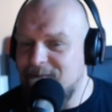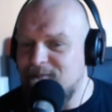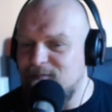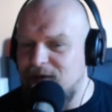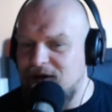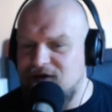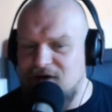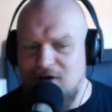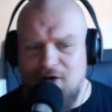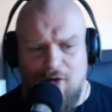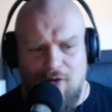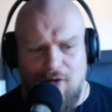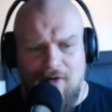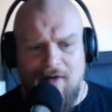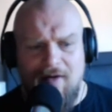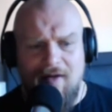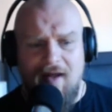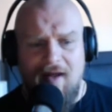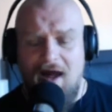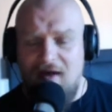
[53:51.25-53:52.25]
but, you know,
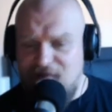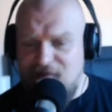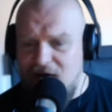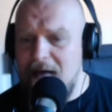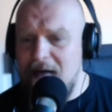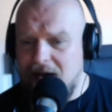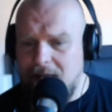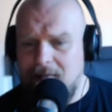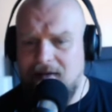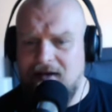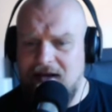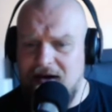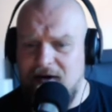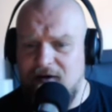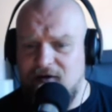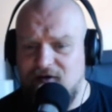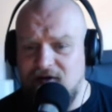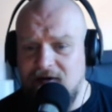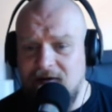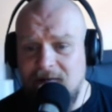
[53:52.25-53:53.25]
if I become a
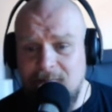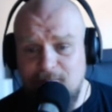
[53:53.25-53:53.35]
laird,